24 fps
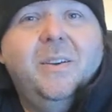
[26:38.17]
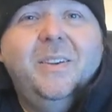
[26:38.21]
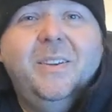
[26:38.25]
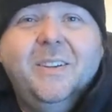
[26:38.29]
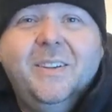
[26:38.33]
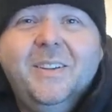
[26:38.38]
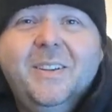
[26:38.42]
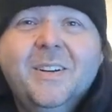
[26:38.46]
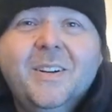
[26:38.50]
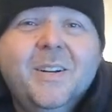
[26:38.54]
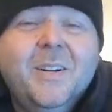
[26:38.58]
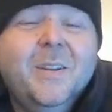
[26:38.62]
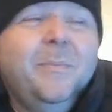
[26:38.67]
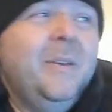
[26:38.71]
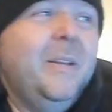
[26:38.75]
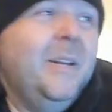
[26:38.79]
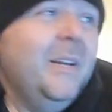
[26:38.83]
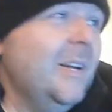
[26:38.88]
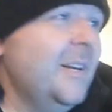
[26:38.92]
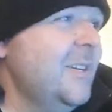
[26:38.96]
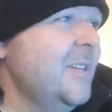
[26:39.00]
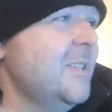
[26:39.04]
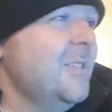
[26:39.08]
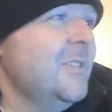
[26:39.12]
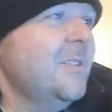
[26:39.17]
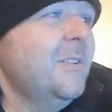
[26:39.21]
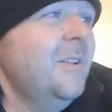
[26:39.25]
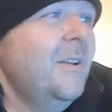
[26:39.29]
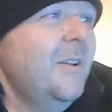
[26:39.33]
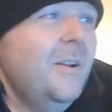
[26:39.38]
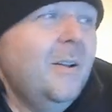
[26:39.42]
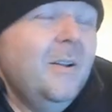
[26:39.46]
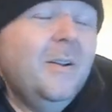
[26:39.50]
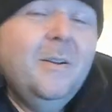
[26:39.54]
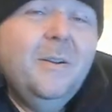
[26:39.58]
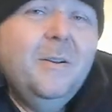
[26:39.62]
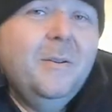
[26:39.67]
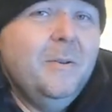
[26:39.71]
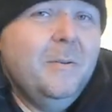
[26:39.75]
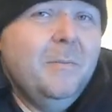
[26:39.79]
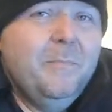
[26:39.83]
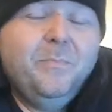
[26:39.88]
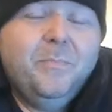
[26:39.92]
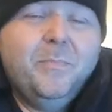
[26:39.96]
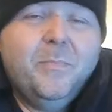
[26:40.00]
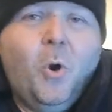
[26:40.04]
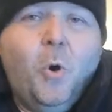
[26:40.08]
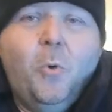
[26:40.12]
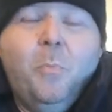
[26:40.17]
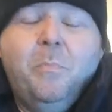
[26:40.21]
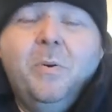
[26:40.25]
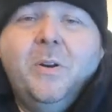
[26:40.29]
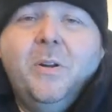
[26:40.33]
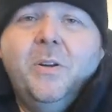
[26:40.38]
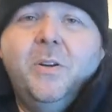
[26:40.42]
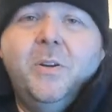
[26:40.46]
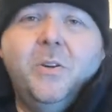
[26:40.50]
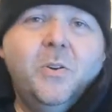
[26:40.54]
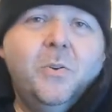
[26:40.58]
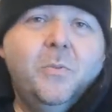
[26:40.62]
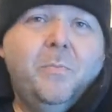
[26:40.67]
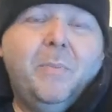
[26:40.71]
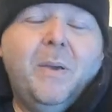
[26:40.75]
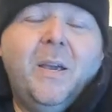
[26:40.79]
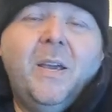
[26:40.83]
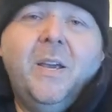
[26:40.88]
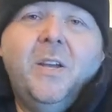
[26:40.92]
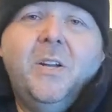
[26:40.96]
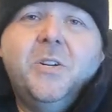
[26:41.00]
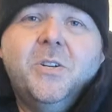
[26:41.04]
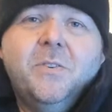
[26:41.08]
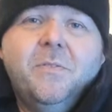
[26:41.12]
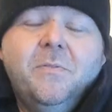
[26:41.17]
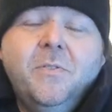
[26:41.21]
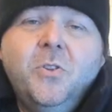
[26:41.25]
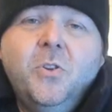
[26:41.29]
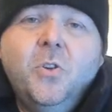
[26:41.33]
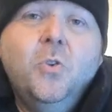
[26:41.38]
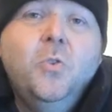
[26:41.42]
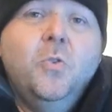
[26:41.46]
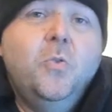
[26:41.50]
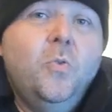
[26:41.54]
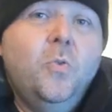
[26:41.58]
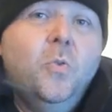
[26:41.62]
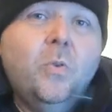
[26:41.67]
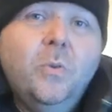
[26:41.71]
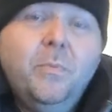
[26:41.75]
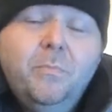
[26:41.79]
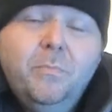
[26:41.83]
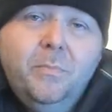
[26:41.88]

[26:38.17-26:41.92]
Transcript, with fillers: you know what I mean? I just open a new page, new.